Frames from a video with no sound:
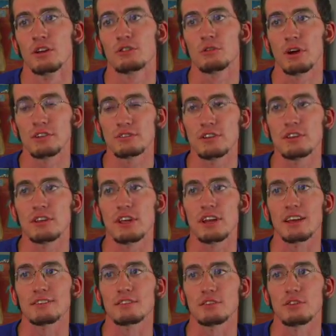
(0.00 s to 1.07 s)
So I see that
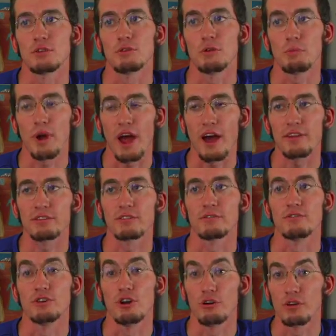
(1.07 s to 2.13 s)
as the, the path
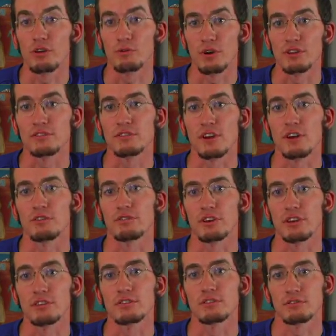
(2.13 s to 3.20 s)
of knowing oneself
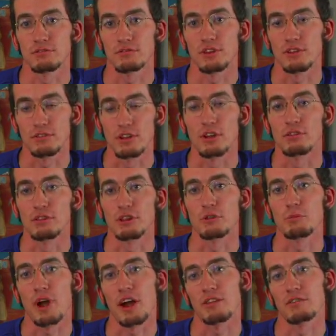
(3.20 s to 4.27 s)
is, is literally
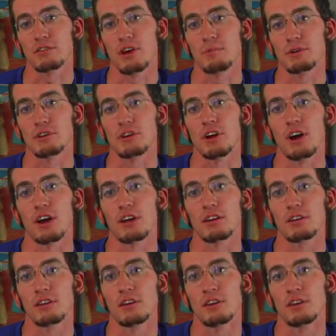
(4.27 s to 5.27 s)
the path of coming to God